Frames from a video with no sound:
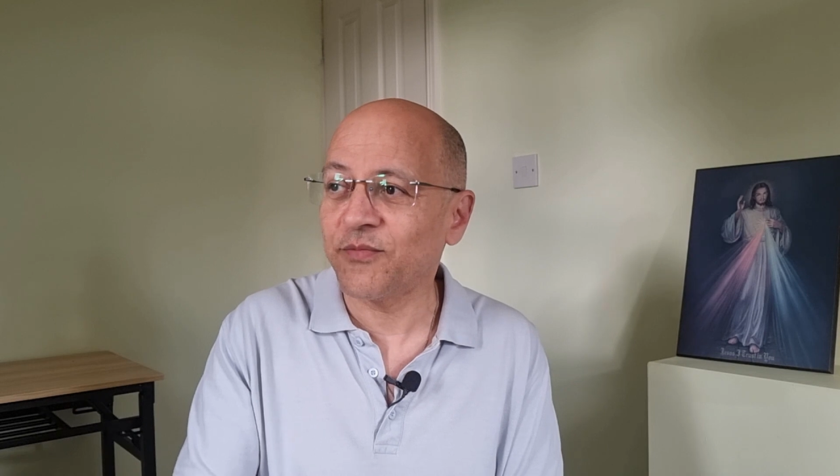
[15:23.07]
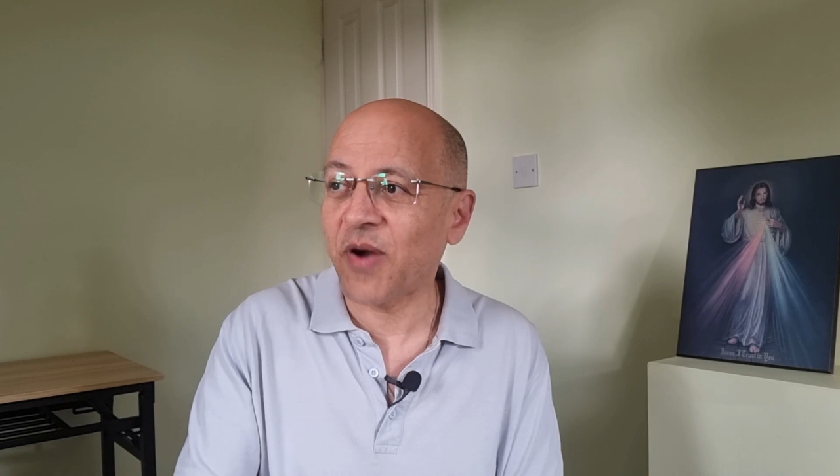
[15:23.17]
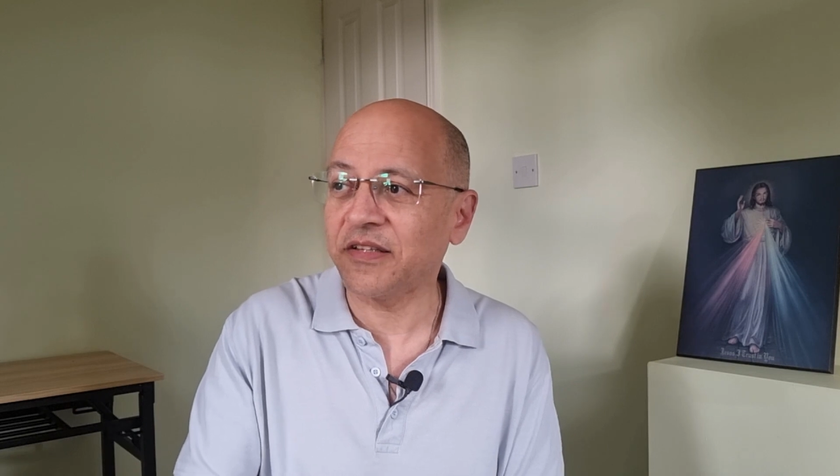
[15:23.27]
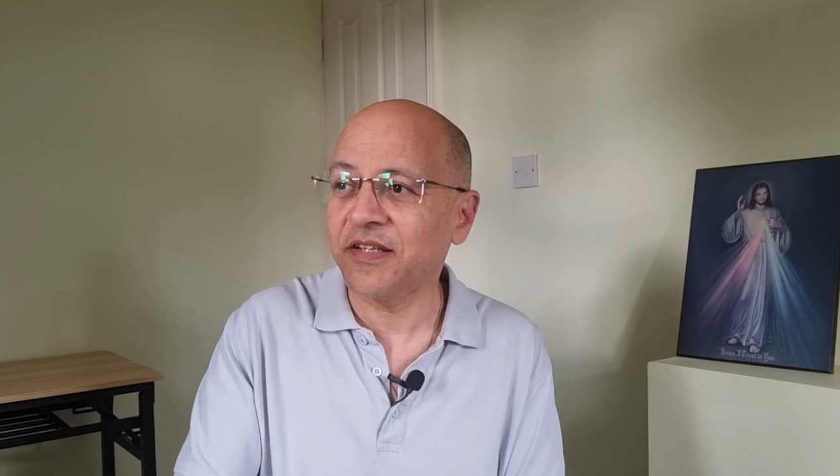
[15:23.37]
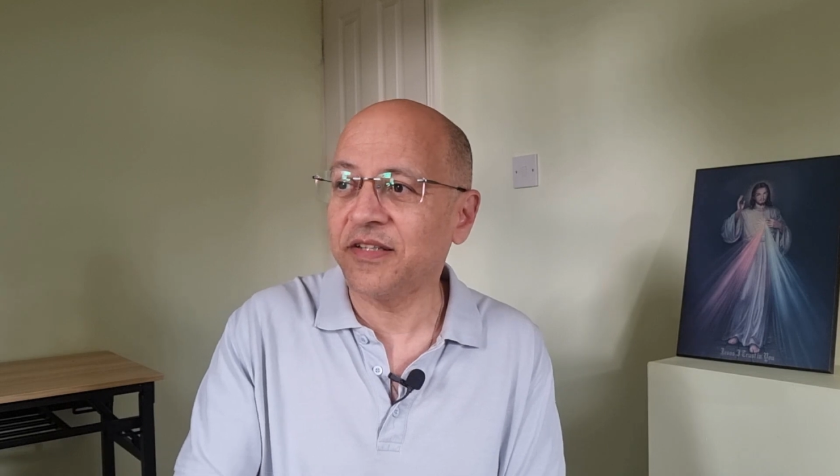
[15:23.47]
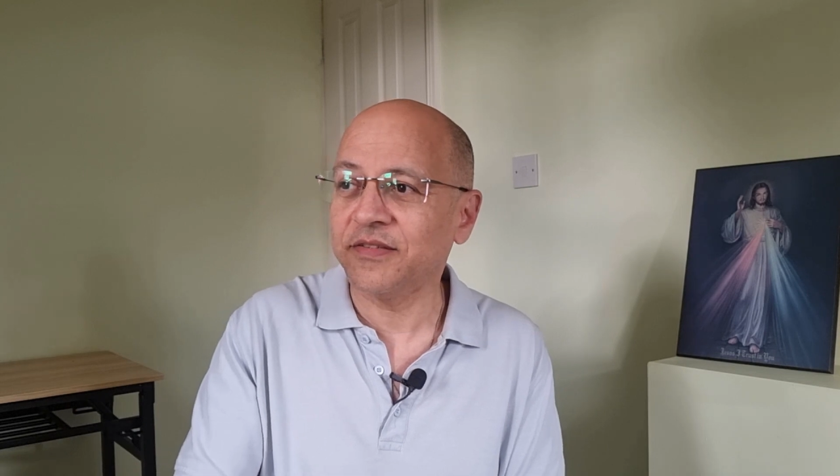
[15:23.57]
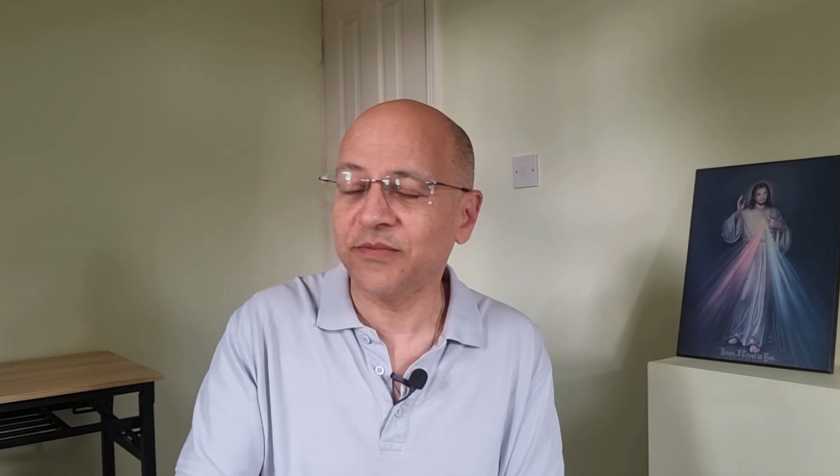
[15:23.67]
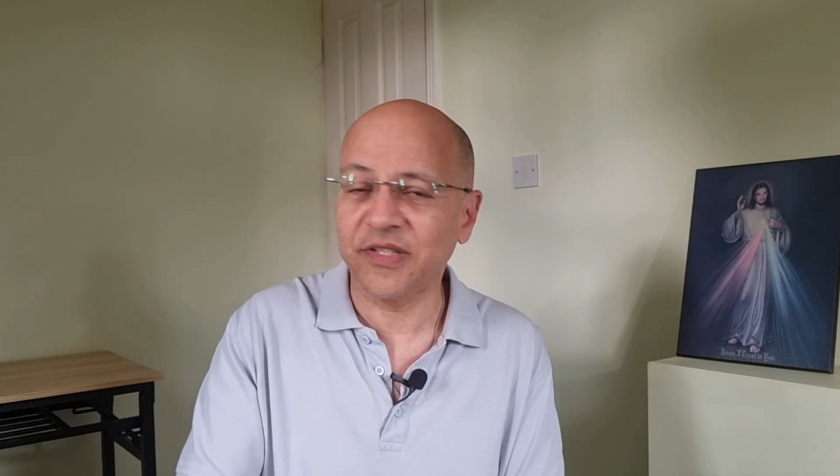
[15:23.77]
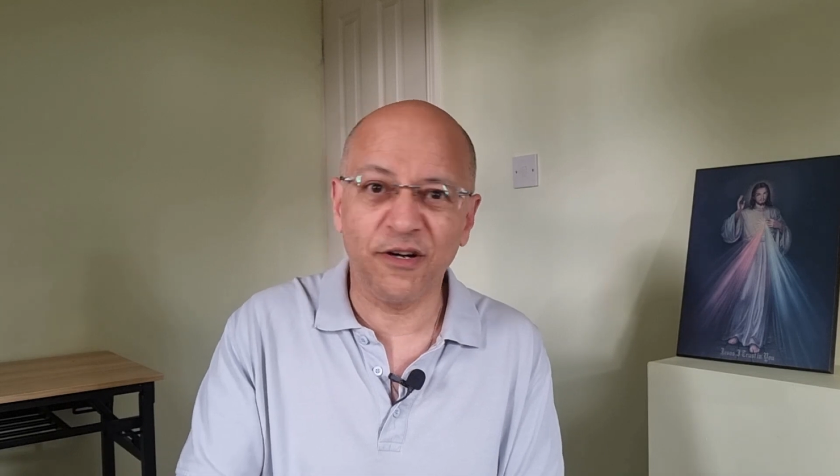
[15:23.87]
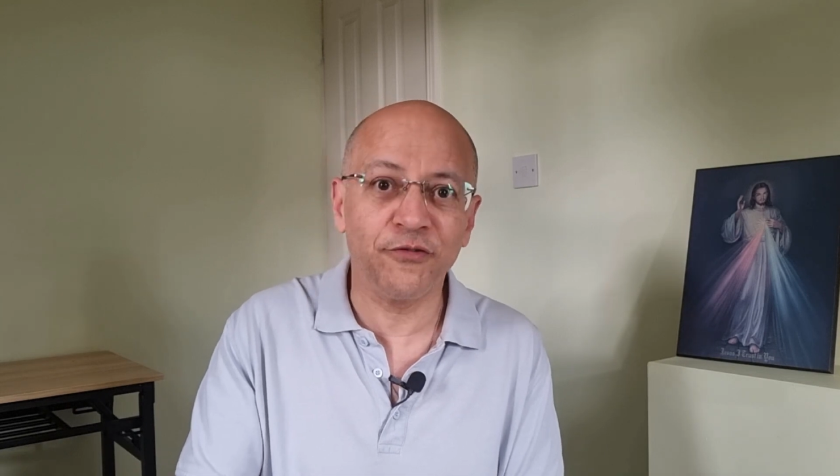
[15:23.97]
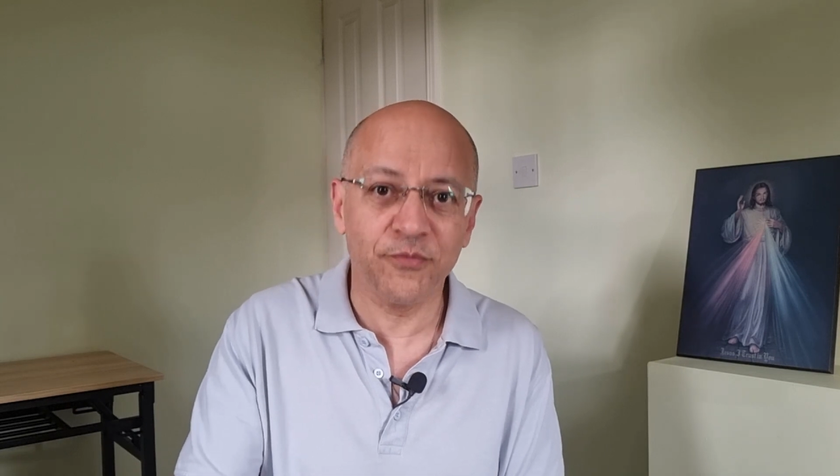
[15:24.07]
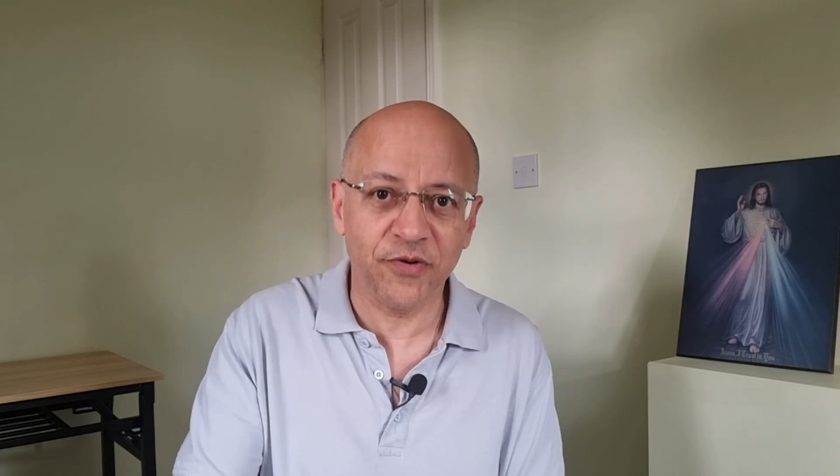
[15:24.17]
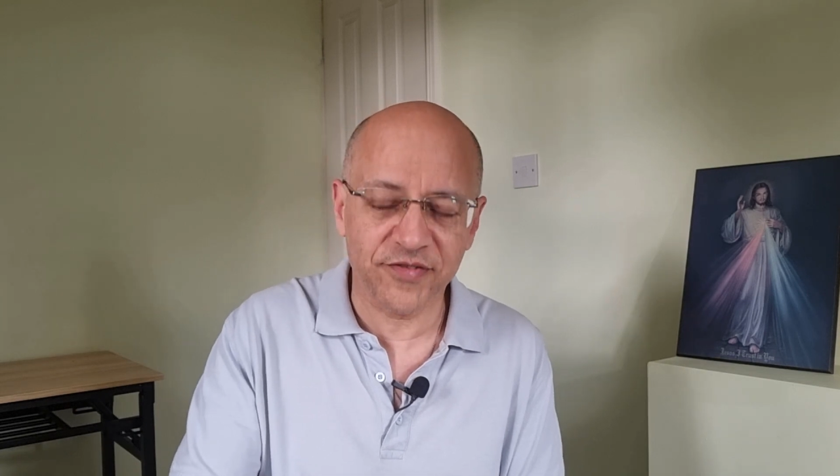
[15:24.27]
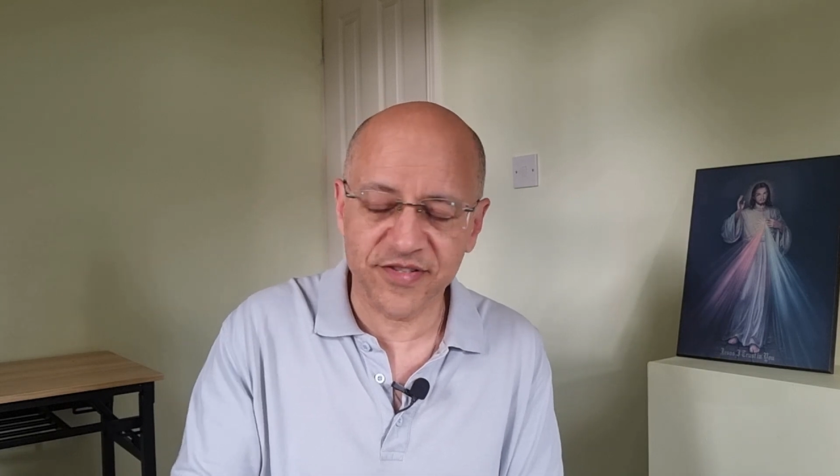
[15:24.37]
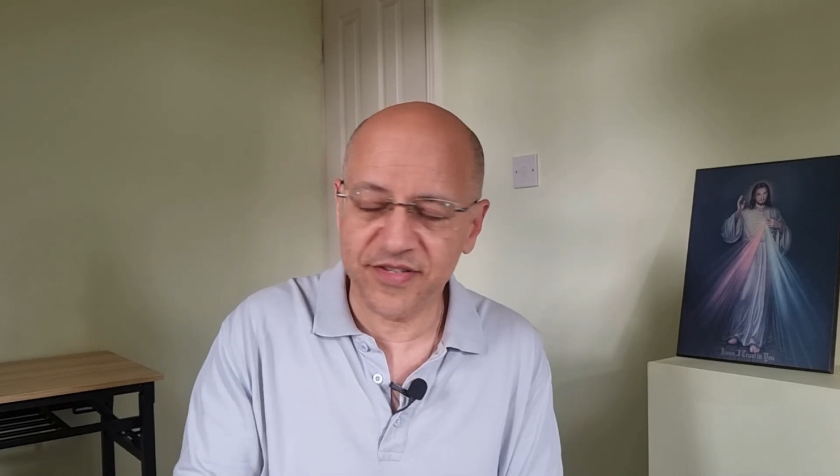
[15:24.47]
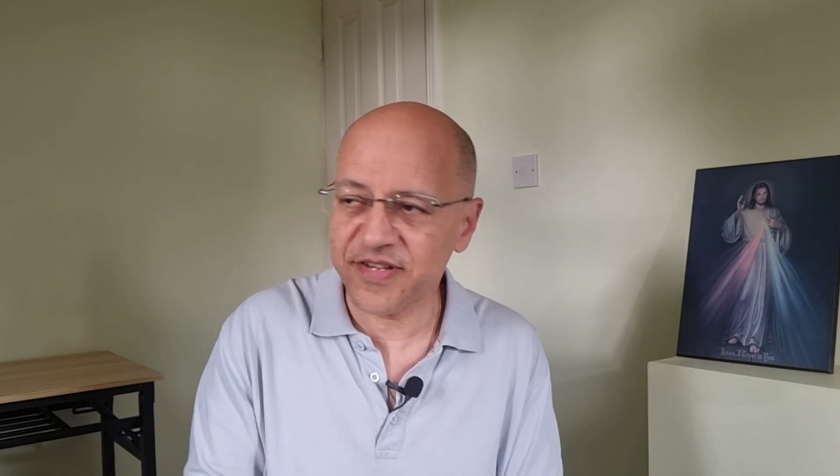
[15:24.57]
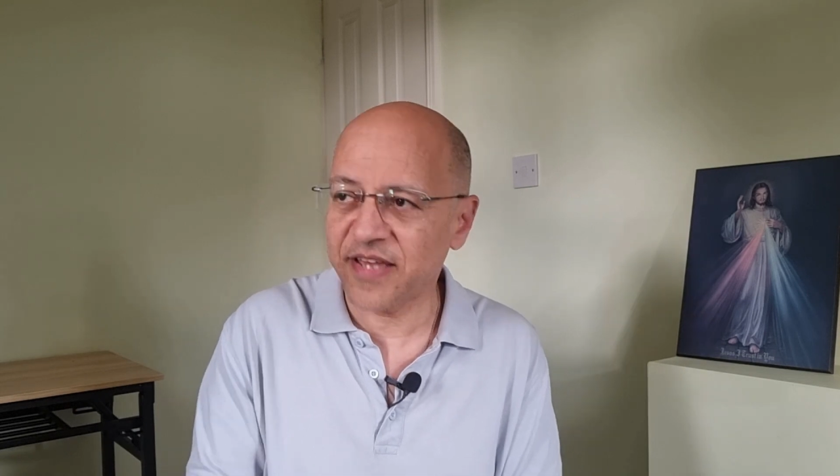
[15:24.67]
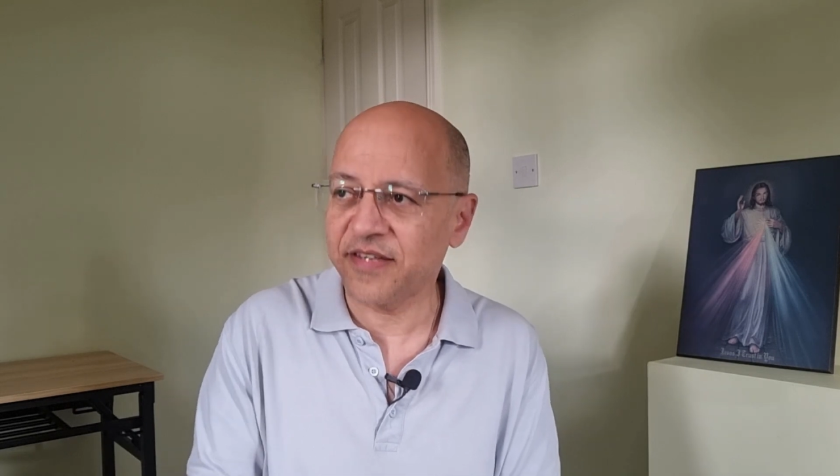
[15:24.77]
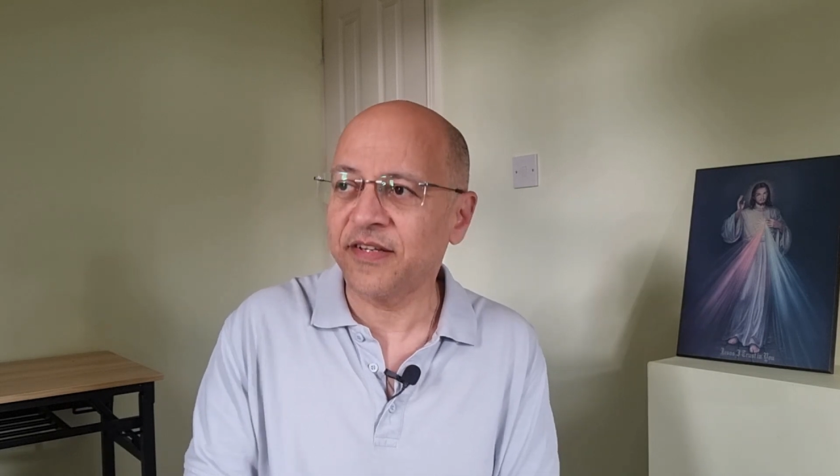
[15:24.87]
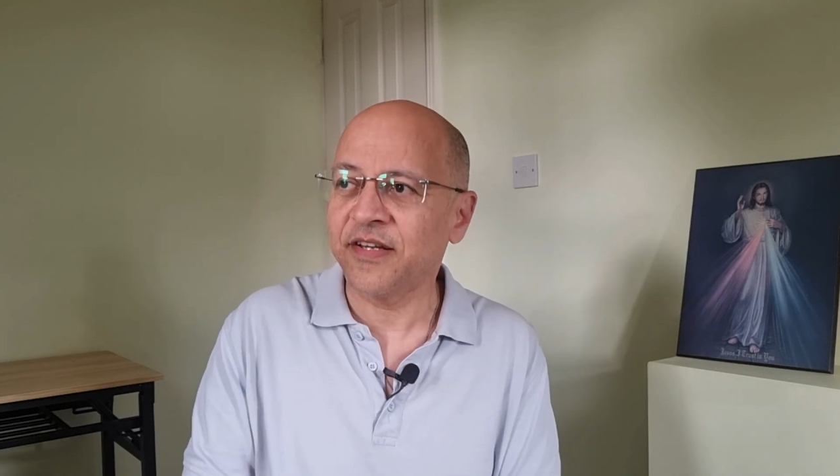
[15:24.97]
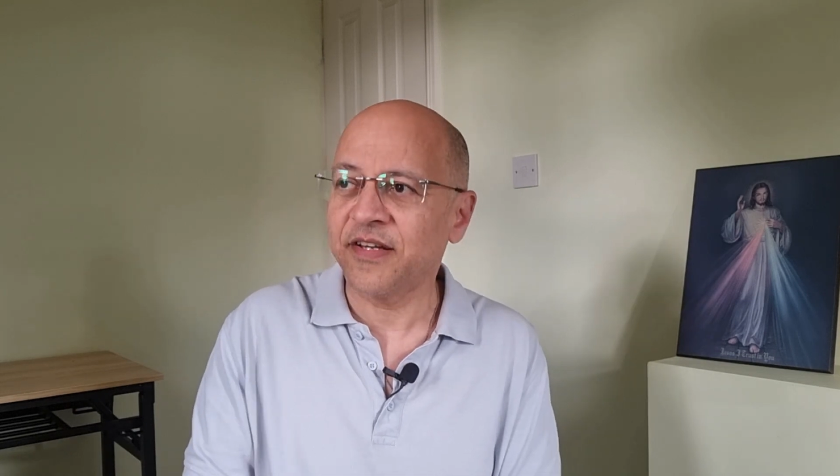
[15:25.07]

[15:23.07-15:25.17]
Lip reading: often Protestants say,